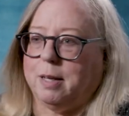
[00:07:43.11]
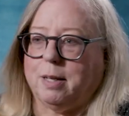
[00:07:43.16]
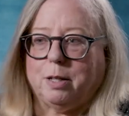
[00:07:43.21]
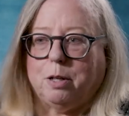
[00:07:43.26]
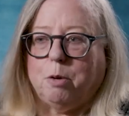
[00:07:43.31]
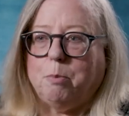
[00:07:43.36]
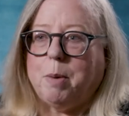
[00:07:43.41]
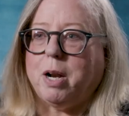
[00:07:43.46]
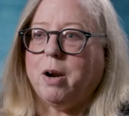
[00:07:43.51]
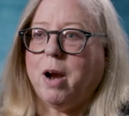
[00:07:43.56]

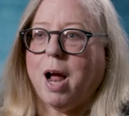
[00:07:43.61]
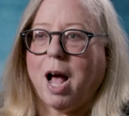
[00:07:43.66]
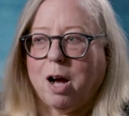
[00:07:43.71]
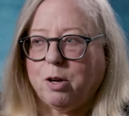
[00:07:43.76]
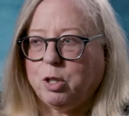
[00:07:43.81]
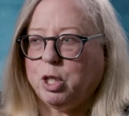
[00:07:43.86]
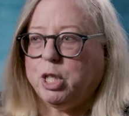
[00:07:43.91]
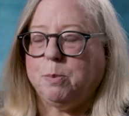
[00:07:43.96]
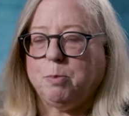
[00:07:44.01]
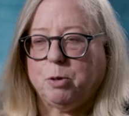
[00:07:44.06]
no matter
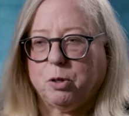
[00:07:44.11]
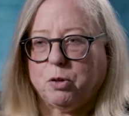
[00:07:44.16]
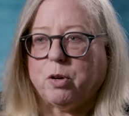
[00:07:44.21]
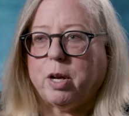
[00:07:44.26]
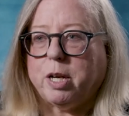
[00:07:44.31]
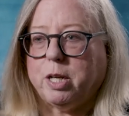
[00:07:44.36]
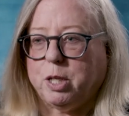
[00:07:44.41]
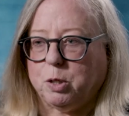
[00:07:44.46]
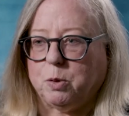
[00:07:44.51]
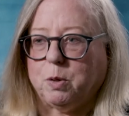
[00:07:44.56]
how cheap you
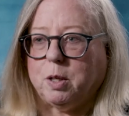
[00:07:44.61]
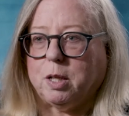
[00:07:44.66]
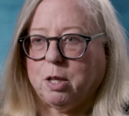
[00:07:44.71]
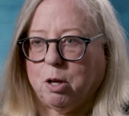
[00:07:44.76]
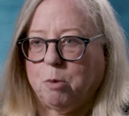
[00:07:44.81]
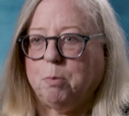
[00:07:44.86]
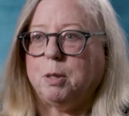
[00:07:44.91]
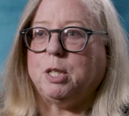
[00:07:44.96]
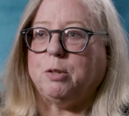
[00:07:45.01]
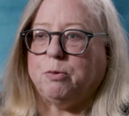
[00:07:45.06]
try to do it,
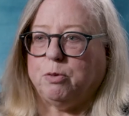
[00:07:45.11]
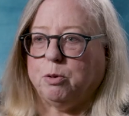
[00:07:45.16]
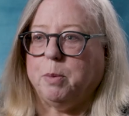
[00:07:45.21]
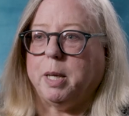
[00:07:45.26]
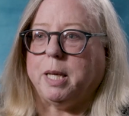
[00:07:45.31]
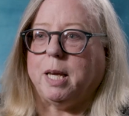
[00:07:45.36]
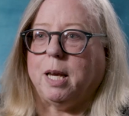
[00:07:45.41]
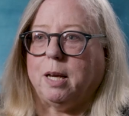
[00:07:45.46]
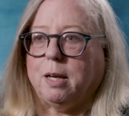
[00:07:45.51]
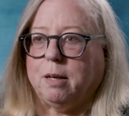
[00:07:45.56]
low budget
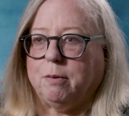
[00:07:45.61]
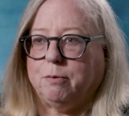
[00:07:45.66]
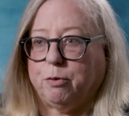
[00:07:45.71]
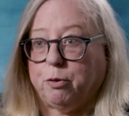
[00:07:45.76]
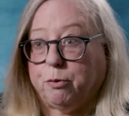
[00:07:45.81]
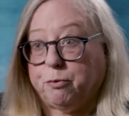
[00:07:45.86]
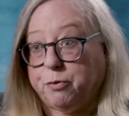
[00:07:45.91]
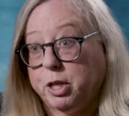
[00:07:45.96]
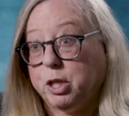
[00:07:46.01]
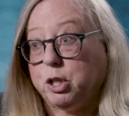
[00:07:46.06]
filmmaking
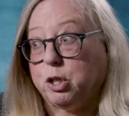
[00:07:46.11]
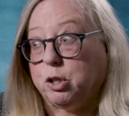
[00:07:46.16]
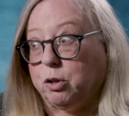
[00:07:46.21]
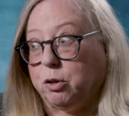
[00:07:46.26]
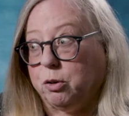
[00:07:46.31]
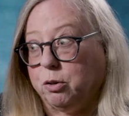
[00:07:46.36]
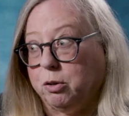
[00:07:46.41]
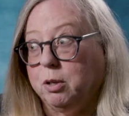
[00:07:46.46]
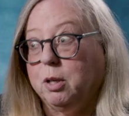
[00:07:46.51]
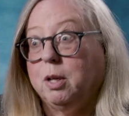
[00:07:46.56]
for
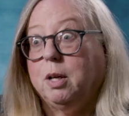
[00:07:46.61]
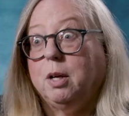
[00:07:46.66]
feature,